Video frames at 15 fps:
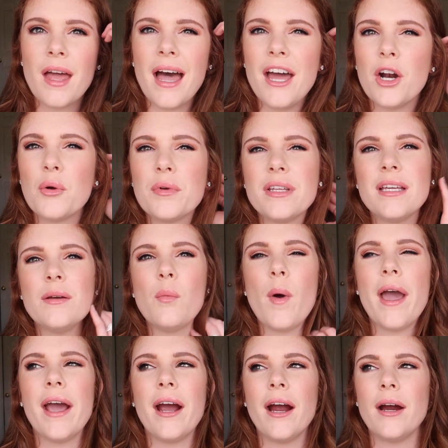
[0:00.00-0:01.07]
I don't really
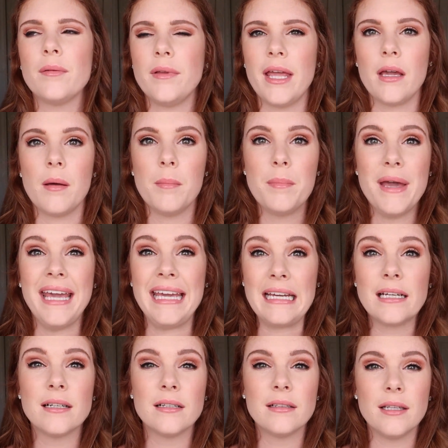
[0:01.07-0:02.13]
wear like
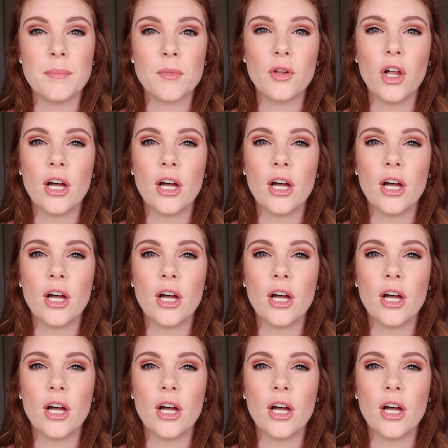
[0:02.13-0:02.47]
pink lip